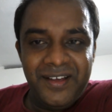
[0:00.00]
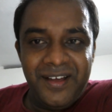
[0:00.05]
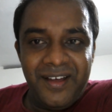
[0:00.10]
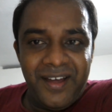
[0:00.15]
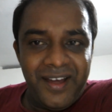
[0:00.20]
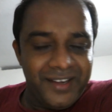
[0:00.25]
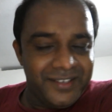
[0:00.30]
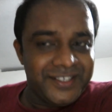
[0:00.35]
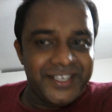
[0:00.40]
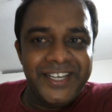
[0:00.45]

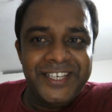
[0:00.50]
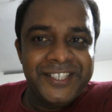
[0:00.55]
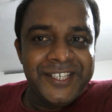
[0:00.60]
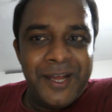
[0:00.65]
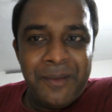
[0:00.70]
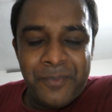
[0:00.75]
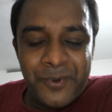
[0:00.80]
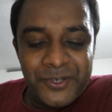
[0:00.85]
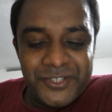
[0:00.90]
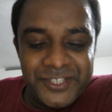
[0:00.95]
And traditional
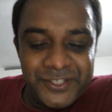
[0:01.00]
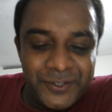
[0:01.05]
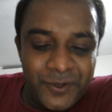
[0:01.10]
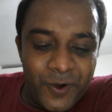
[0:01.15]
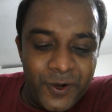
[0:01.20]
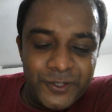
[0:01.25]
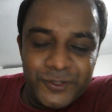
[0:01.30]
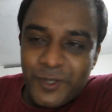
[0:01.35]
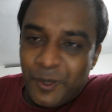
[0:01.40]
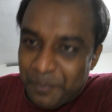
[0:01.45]
approach is
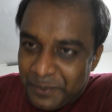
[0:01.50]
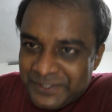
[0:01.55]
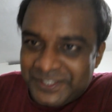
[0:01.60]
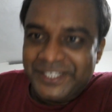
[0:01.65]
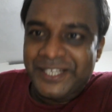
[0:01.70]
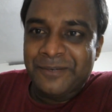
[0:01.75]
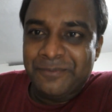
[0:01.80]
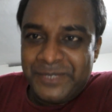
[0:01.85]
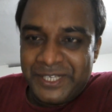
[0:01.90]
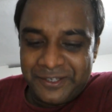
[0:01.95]
also
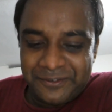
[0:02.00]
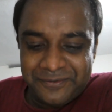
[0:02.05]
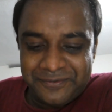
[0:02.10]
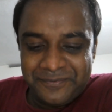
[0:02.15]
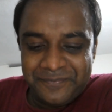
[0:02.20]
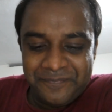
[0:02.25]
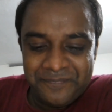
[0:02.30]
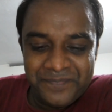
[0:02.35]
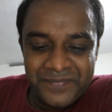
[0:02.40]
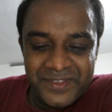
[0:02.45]
prescriptive.